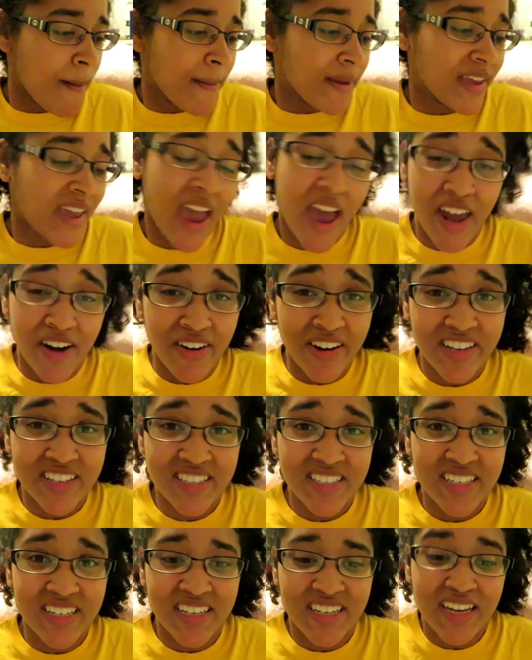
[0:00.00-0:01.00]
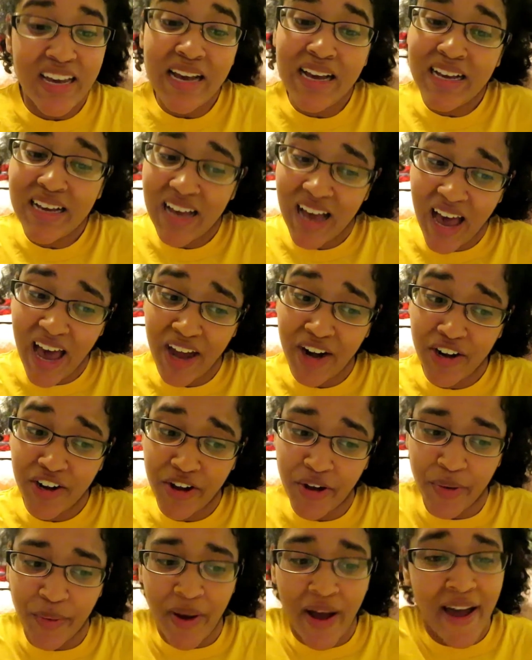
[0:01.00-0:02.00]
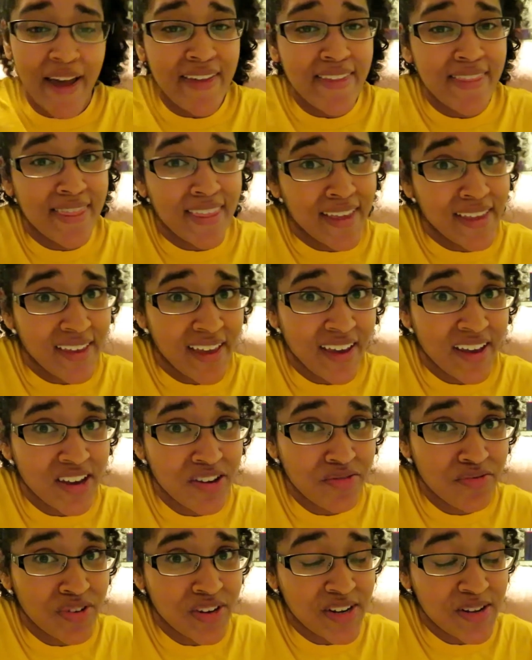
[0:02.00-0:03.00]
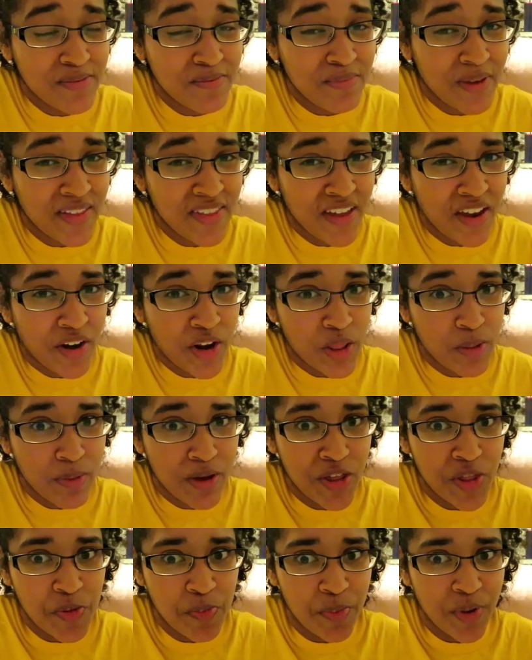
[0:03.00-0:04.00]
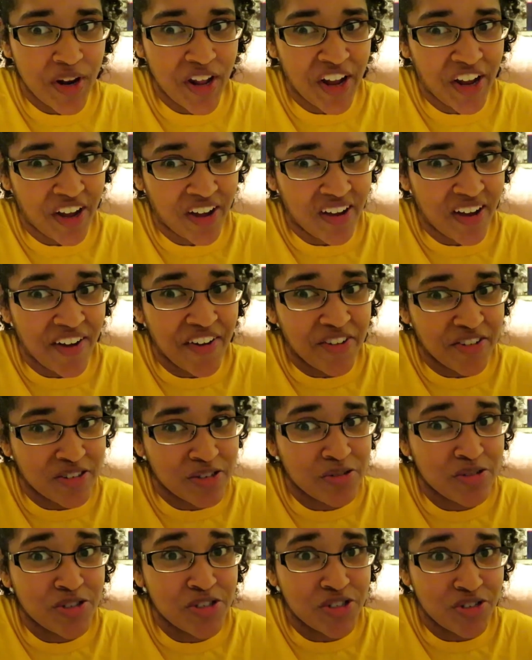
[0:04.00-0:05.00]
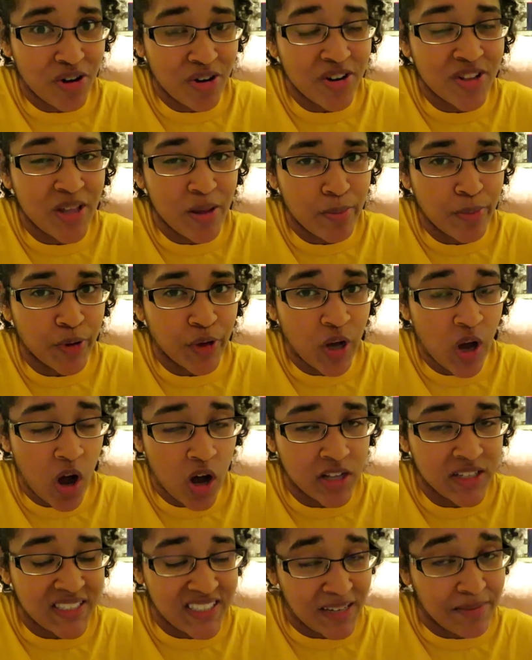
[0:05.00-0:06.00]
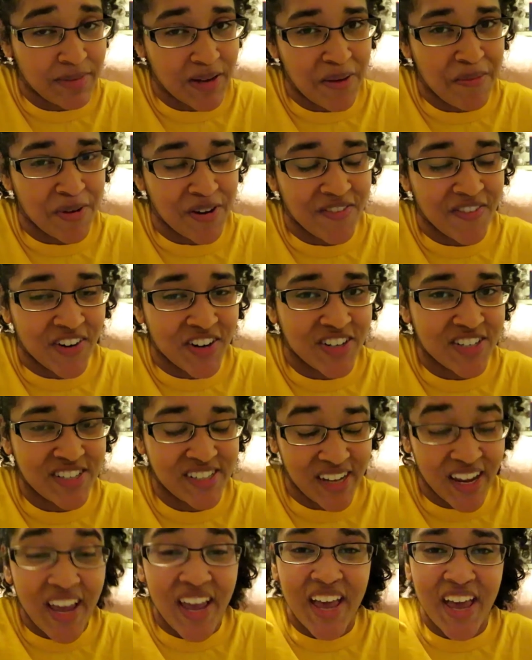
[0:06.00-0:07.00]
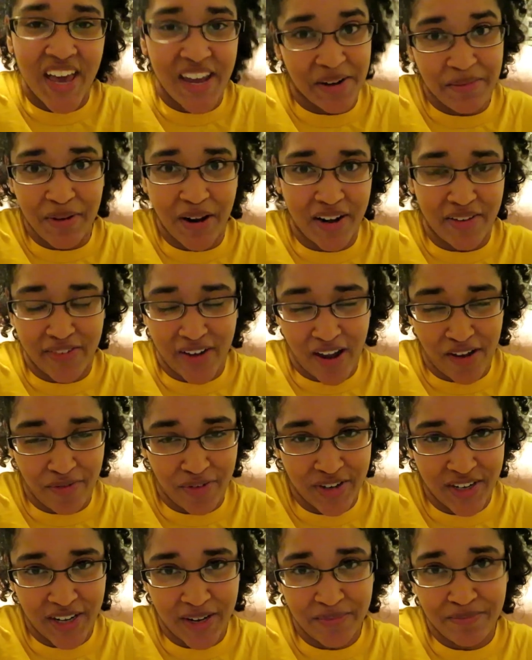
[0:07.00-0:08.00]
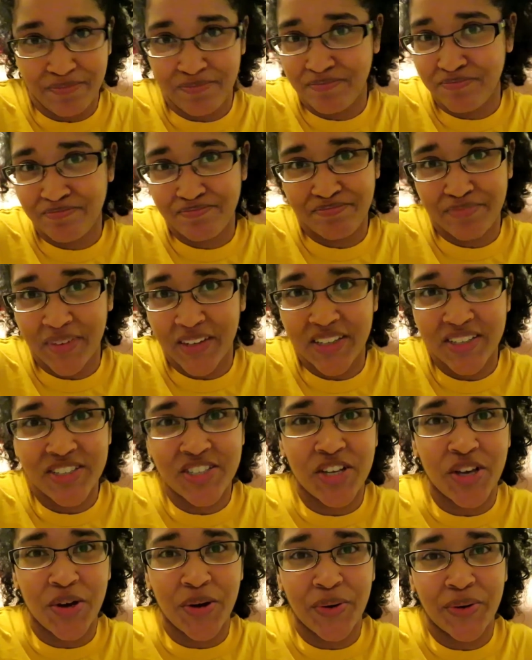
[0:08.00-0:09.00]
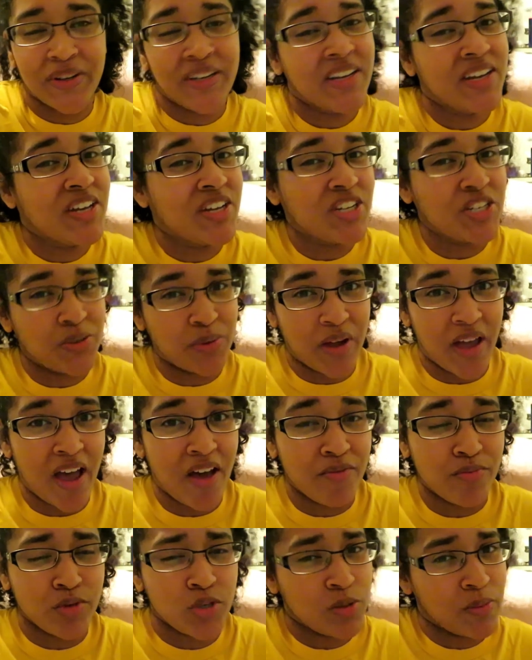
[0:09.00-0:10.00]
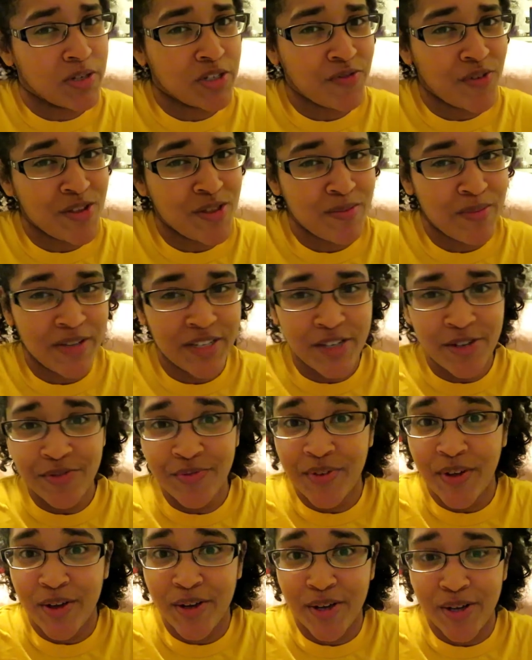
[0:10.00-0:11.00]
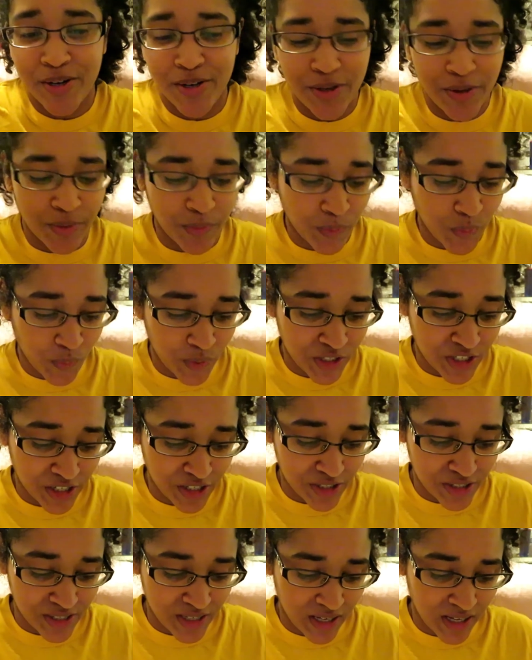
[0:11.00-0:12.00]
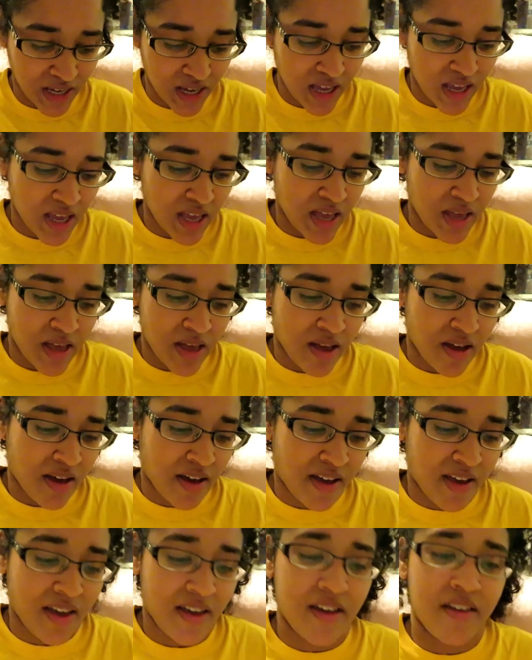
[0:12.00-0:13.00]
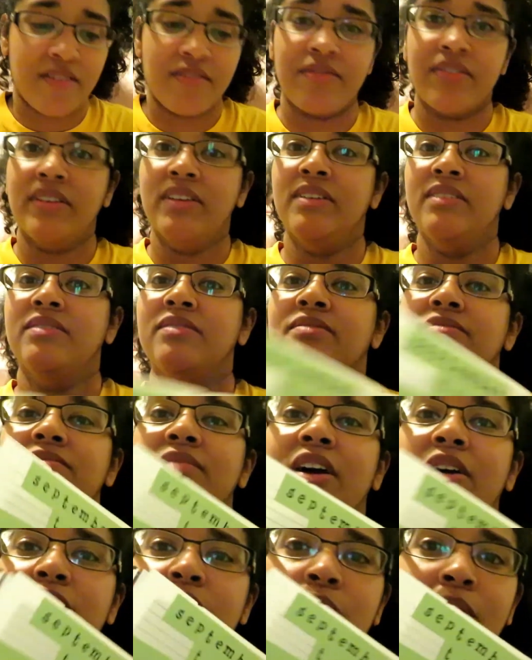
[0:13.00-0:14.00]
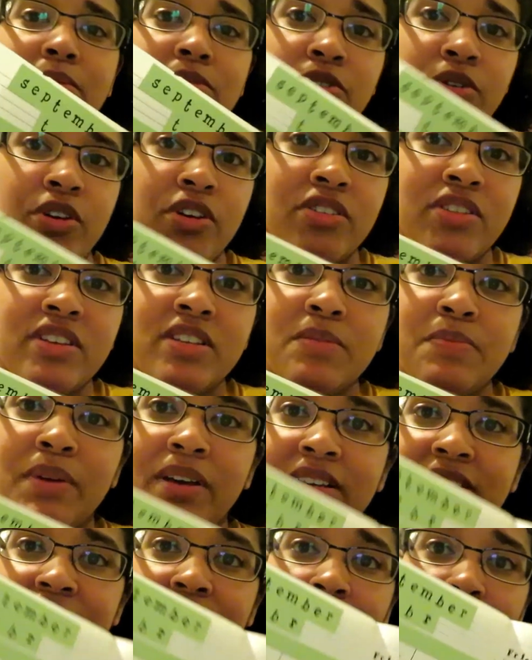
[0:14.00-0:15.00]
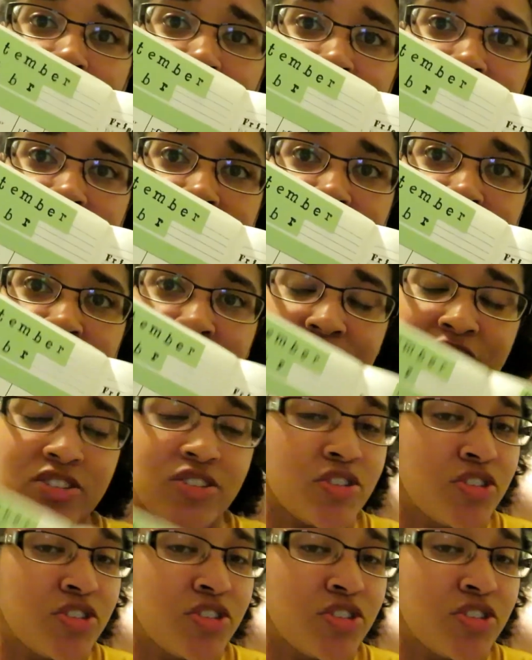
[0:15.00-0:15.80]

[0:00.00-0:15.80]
Cataract City, I don't know. I think I can read it by the end of the month, but I also started that book on September 1st, and I'm not even halfway done. So, do I have too much faith in myself? I don't know. We shall see. I don't know why I'm showing you this because I already just